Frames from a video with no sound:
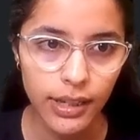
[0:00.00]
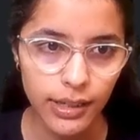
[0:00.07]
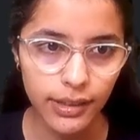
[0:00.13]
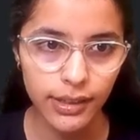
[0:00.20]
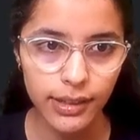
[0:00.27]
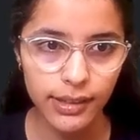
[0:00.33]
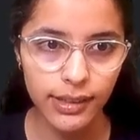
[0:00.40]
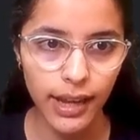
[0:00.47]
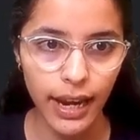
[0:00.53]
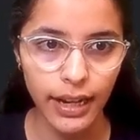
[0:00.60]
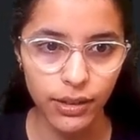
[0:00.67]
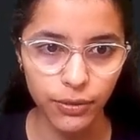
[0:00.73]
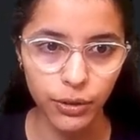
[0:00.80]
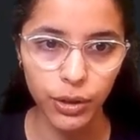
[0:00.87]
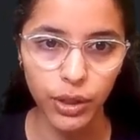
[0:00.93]
since this side
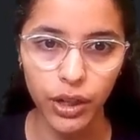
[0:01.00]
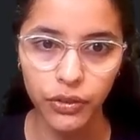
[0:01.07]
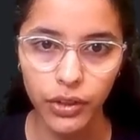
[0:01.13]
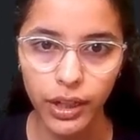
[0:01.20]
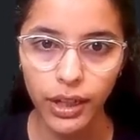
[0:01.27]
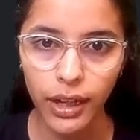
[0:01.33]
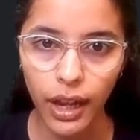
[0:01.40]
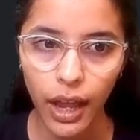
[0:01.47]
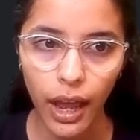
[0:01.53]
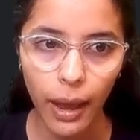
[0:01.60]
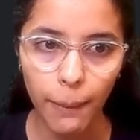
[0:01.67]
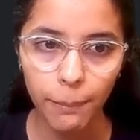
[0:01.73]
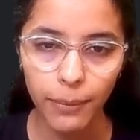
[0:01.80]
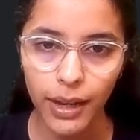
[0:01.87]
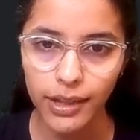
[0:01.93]
is 400,
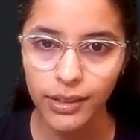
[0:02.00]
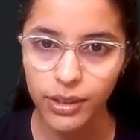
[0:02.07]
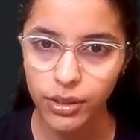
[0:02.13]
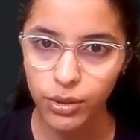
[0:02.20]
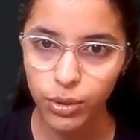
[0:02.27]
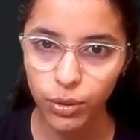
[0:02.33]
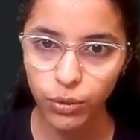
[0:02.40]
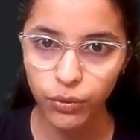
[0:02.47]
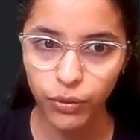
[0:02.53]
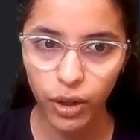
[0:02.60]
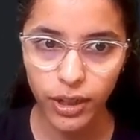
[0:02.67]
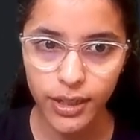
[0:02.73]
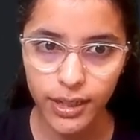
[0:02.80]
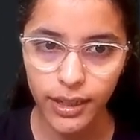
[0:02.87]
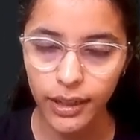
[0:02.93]
plus
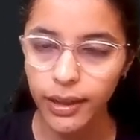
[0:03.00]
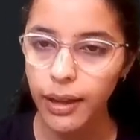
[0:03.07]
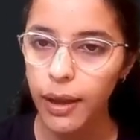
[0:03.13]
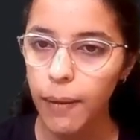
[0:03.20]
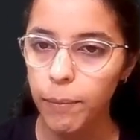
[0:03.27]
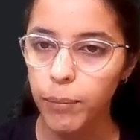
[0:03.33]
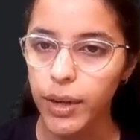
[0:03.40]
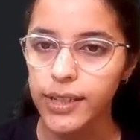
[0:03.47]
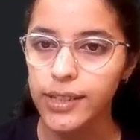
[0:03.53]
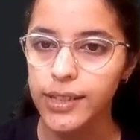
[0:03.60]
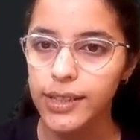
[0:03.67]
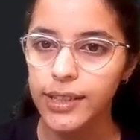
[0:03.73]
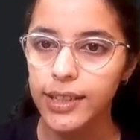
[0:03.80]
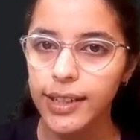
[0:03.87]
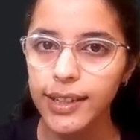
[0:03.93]
240 plus
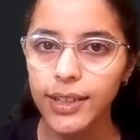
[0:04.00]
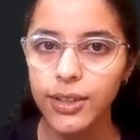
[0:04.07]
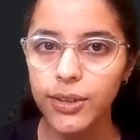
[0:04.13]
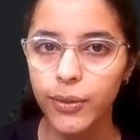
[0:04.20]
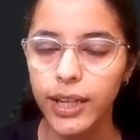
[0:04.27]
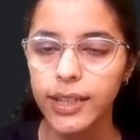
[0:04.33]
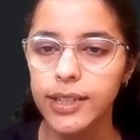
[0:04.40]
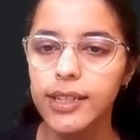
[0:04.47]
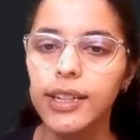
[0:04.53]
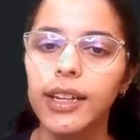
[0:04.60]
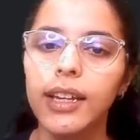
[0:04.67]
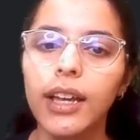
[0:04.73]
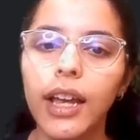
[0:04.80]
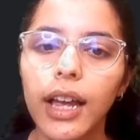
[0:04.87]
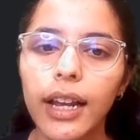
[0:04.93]

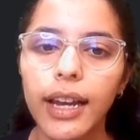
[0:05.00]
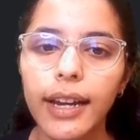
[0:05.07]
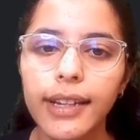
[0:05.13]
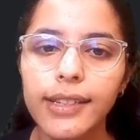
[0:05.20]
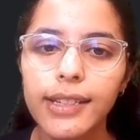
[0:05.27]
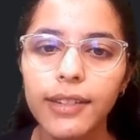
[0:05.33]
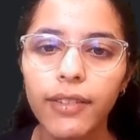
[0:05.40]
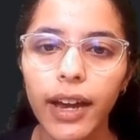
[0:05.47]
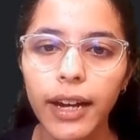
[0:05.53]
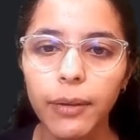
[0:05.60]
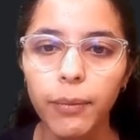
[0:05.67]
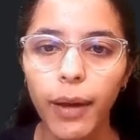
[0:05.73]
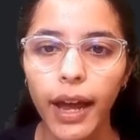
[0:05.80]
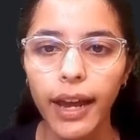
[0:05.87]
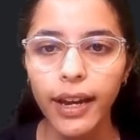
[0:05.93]
320. Let us divide
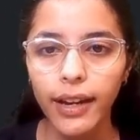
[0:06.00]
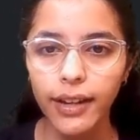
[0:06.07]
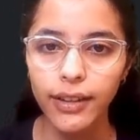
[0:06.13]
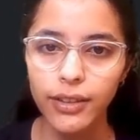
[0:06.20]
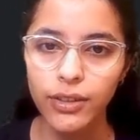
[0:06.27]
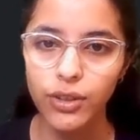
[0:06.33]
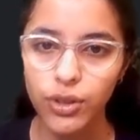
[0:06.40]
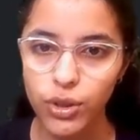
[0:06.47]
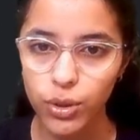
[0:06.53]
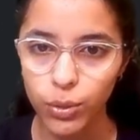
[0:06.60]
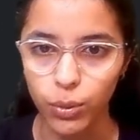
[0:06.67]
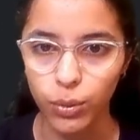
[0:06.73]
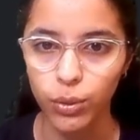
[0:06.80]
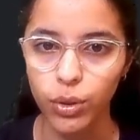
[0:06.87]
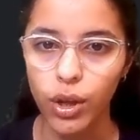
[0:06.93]
by
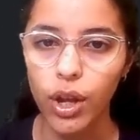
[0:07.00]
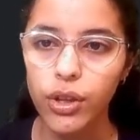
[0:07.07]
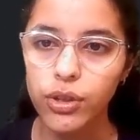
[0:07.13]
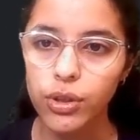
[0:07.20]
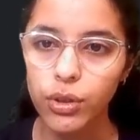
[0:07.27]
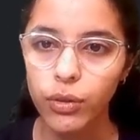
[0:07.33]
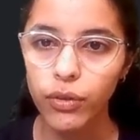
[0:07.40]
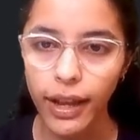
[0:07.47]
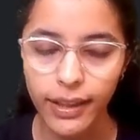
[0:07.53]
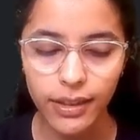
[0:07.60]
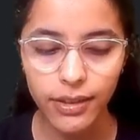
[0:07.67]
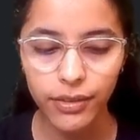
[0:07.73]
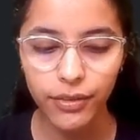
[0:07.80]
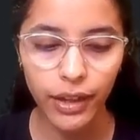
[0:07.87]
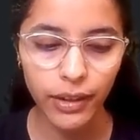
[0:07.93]
2. So
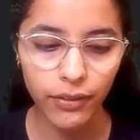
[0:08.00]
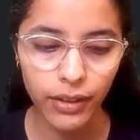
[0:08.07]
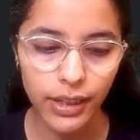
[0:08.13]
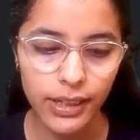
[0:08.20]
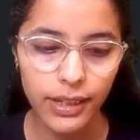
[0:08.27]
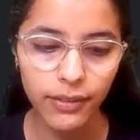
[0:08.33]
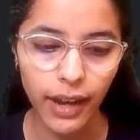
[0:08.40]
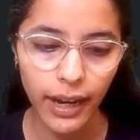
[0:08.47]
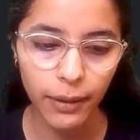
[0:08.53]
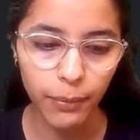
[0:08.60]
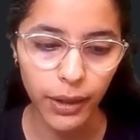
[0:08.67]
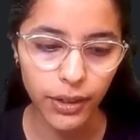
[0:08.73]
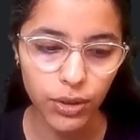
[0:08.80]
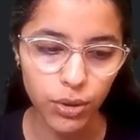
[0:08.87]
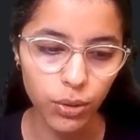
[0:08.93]
once when we will divide
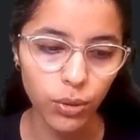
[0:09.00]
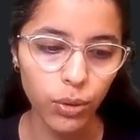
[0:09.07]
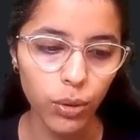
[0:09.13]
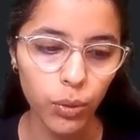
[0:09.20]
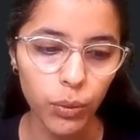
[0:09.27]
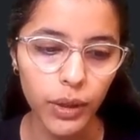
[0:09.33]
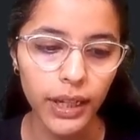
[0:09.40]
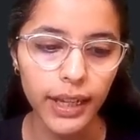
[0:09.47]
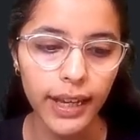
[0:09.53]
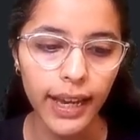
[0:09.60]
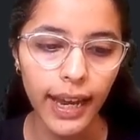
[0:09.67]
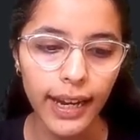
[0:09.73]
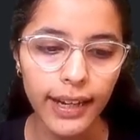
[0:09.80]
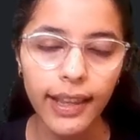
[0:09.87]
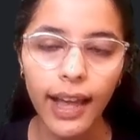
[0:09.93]
by 2, we'll
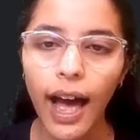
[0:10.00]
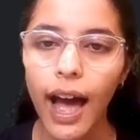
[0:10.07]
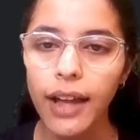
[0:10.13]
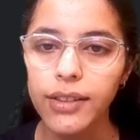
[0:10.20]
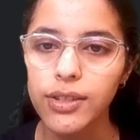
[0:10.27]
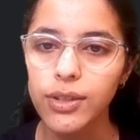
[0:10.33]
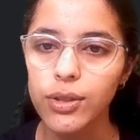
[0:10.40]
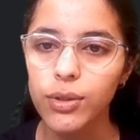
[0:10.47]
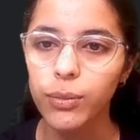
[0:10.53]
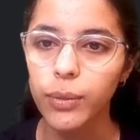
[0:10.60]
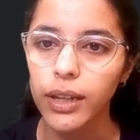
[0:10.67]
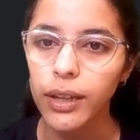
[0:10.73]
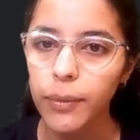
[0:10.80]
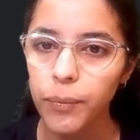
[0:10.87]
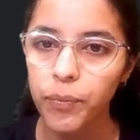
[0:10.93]
get the answer to
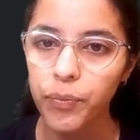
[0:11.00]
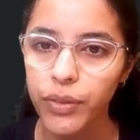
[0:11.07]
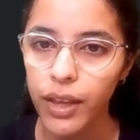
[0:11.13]
be